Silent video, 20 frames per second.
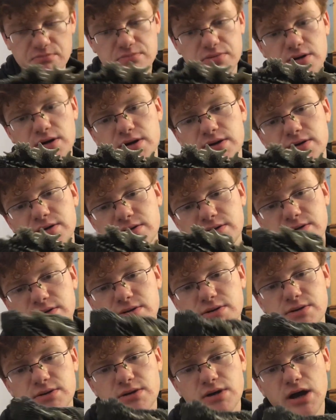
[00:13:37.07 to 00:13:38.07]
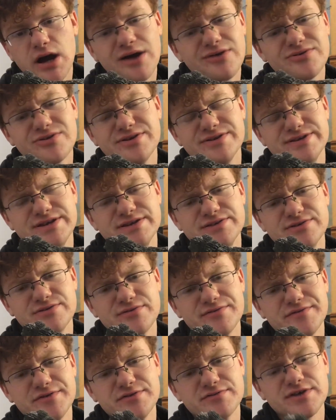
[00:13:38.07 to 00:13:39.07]
but I don't really need the
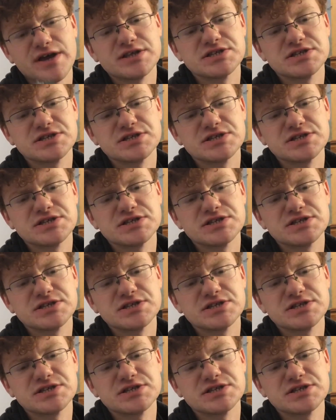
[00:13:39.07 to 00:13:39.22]
reviews.